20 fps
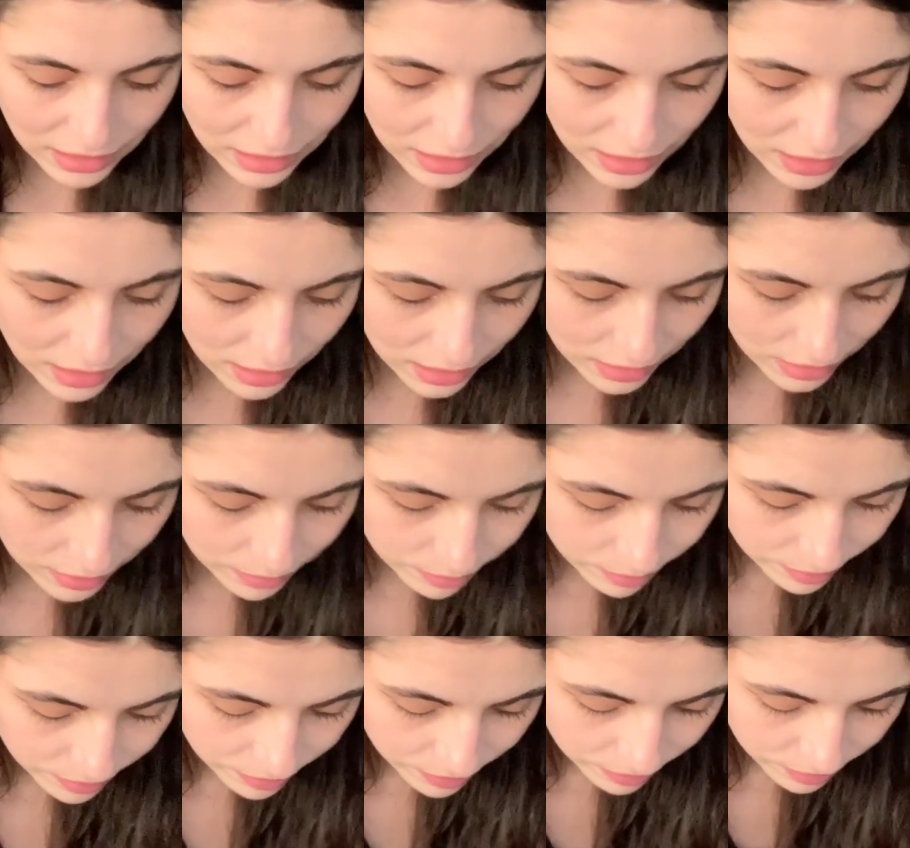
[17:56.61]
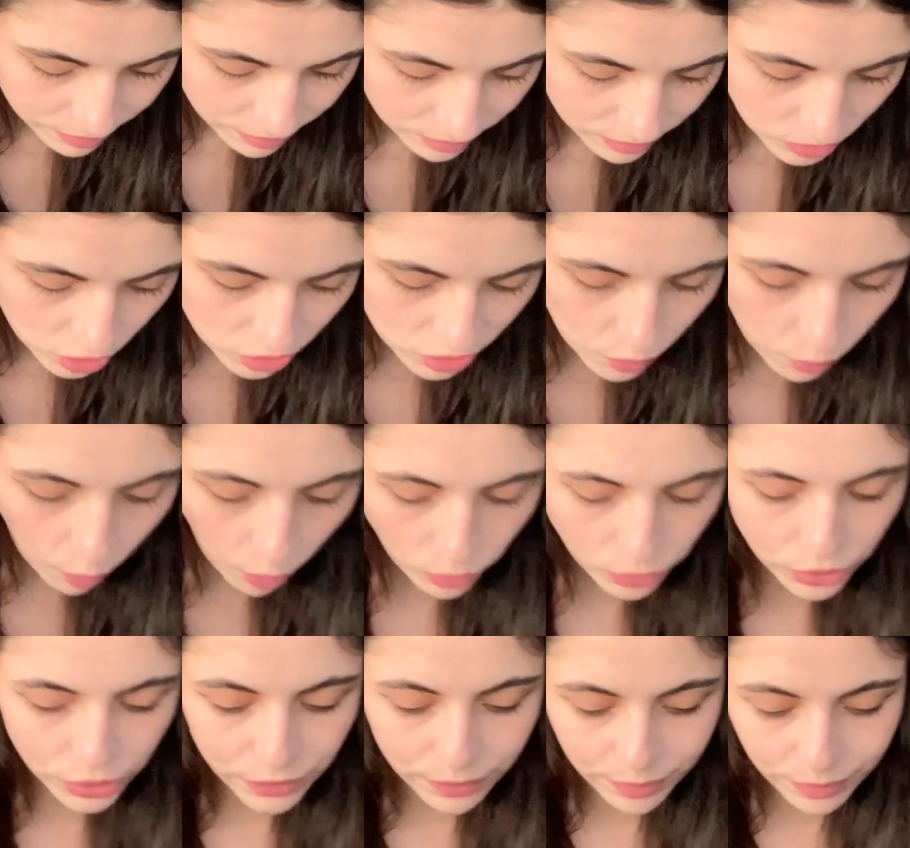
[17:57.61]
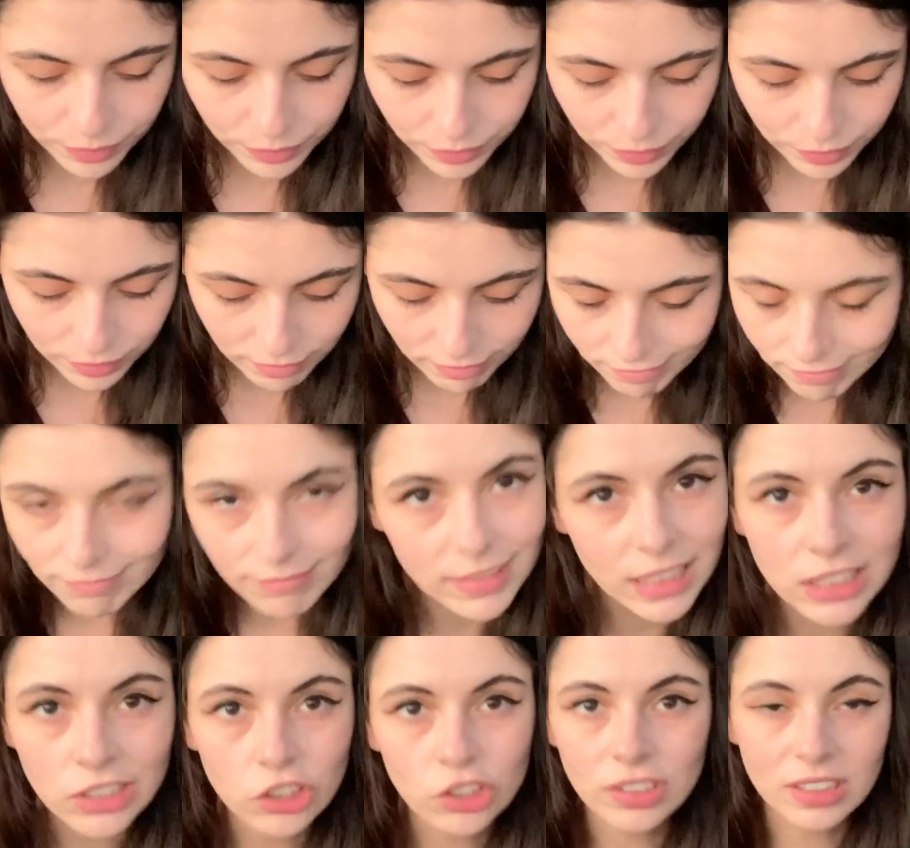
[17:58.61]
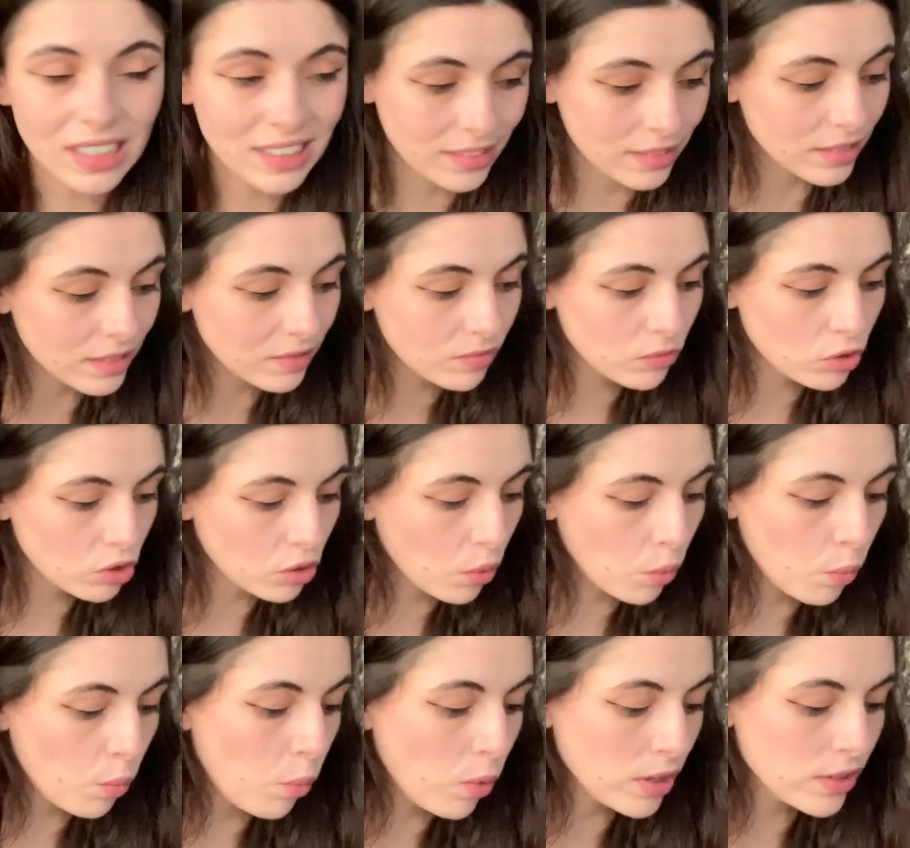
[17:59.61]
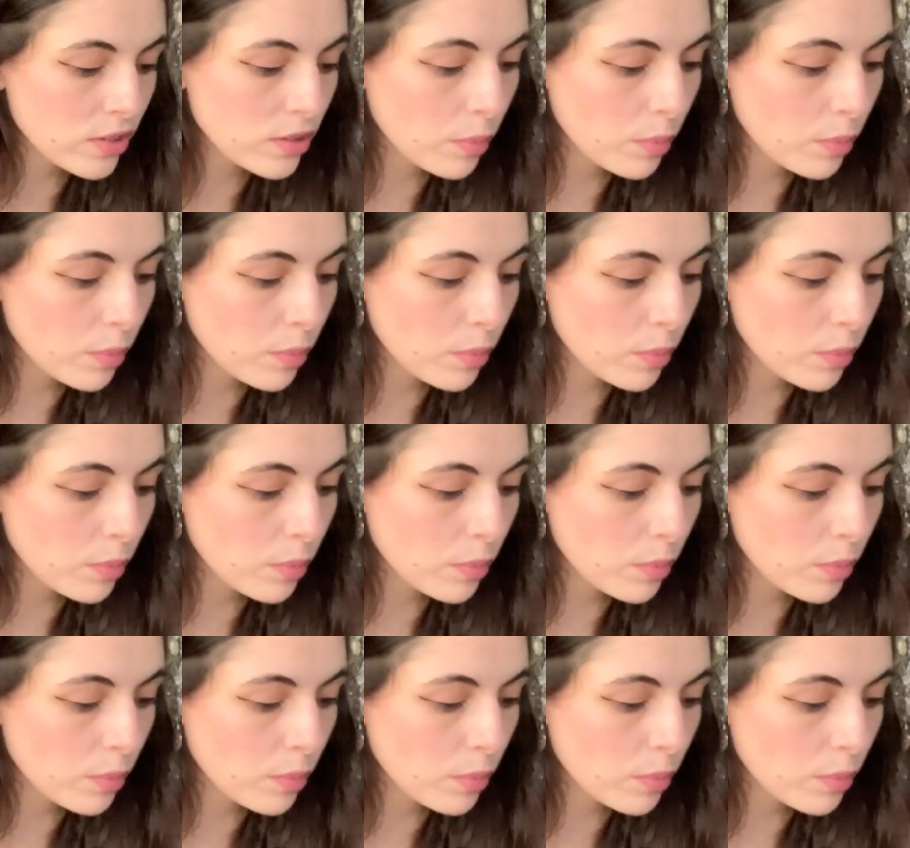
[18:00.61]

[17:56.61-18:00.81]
Because it won't. It just isn't. So what's the